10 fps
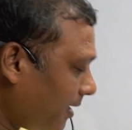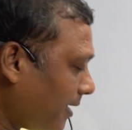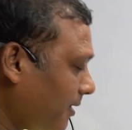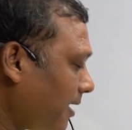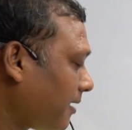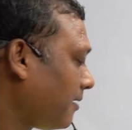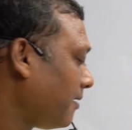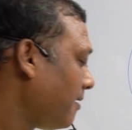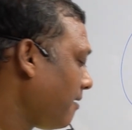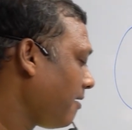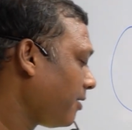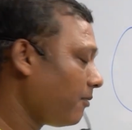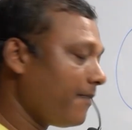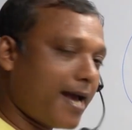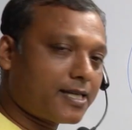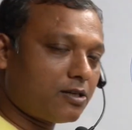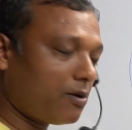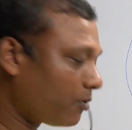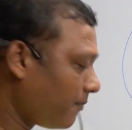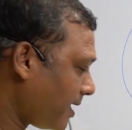like that, you
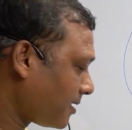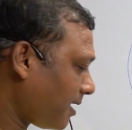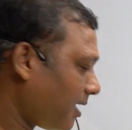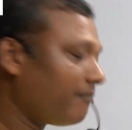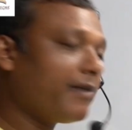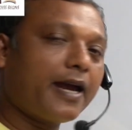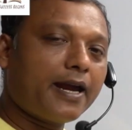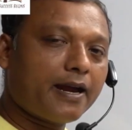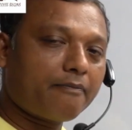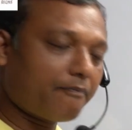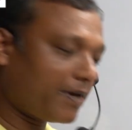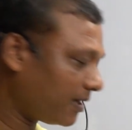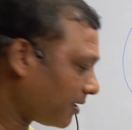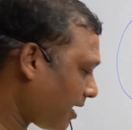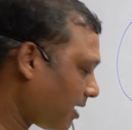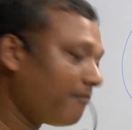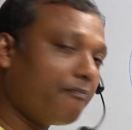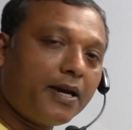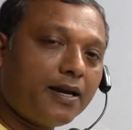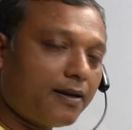have to match column A with column
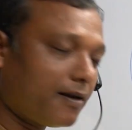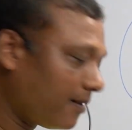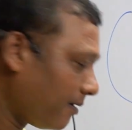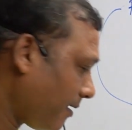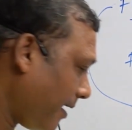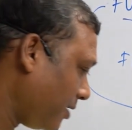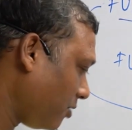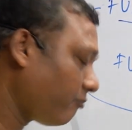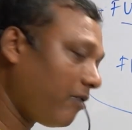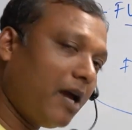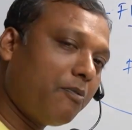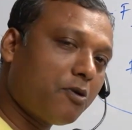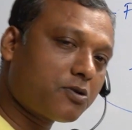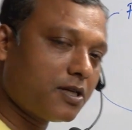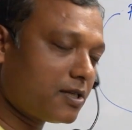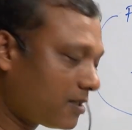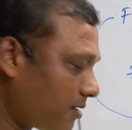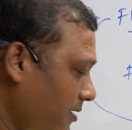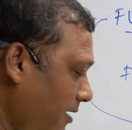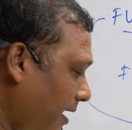B. That is your 5
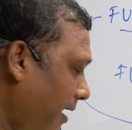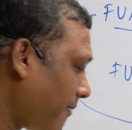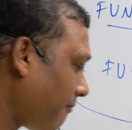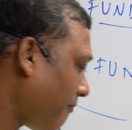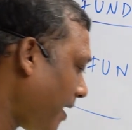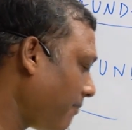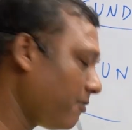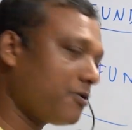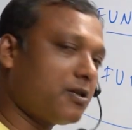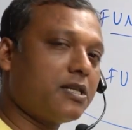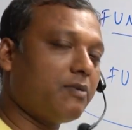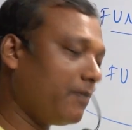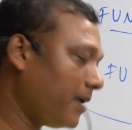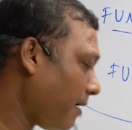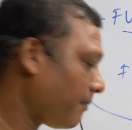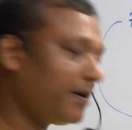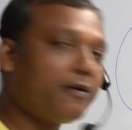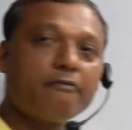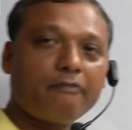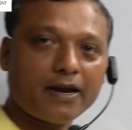questions, and 5 questions will be having
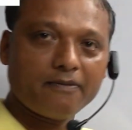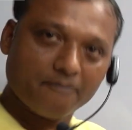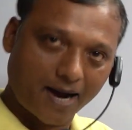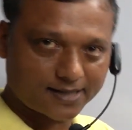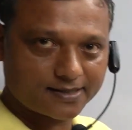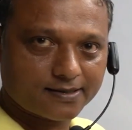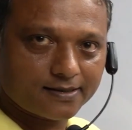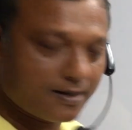5 marks.